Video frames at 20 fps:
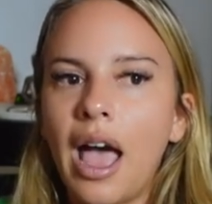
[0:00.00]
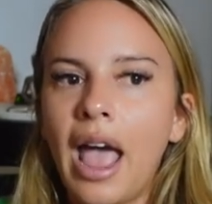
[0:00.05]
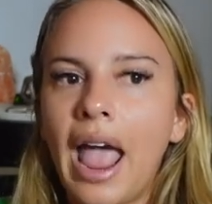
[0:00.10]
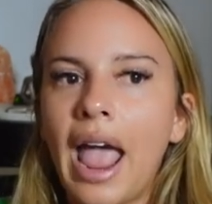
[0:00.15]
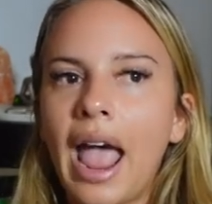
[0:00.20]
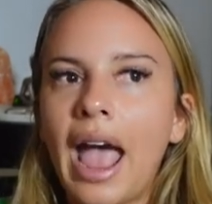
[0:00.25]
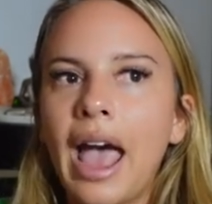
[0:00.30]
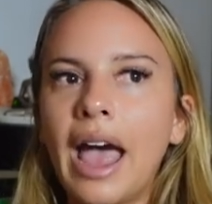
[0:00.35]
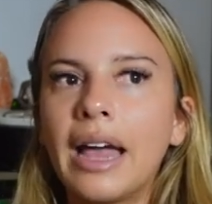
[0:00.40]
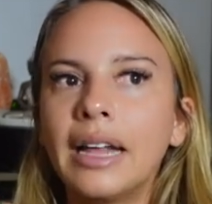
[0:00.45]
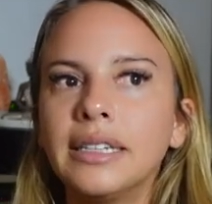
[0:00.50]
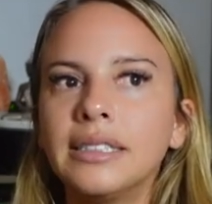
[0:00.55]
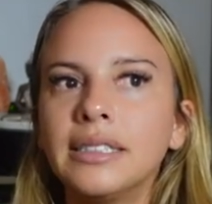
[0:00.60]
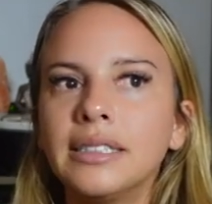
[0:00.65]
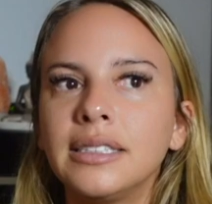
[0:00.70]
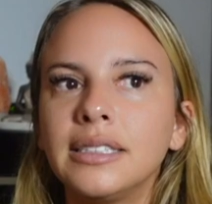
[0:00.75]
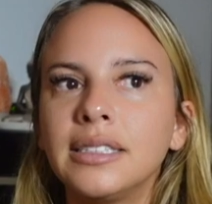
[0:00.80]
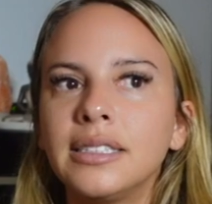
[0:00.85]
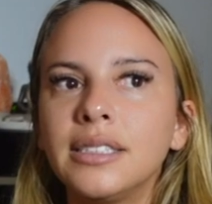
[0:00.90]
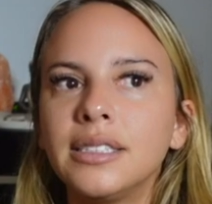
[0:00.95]

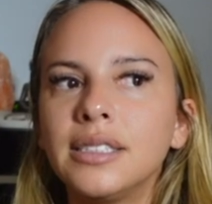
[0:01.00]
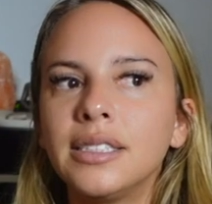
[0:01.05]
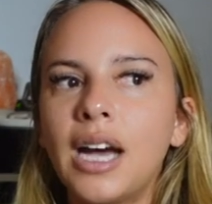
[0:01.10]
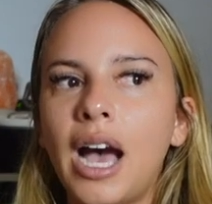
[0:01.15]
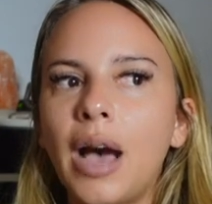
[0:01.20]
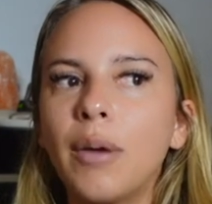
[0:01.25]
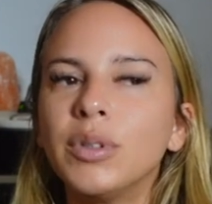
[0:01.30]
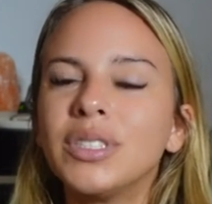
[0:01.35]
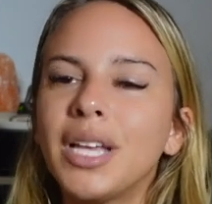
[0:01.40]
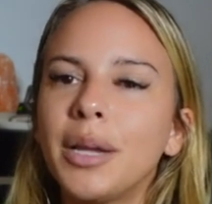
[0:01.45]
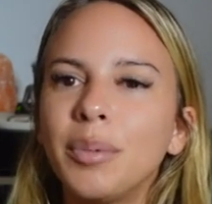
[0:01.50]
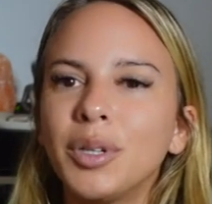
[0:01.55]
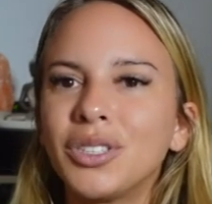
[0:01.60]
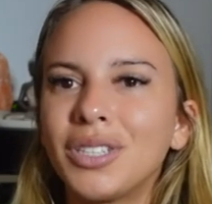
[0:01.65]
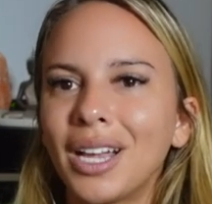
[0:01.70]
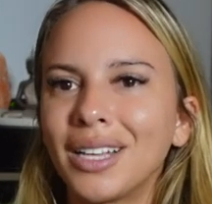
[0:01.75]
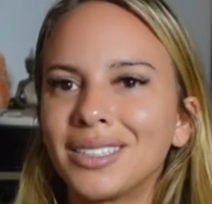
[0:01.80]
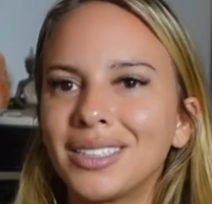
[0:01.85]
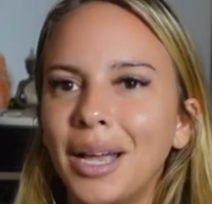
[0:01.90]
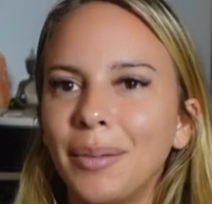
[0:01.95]
And I was able
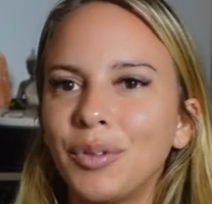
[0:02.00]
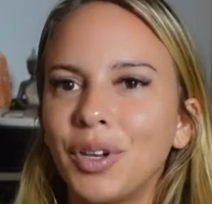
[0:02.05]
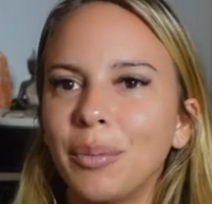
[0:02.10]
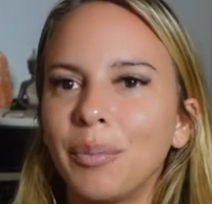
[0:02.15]
to accept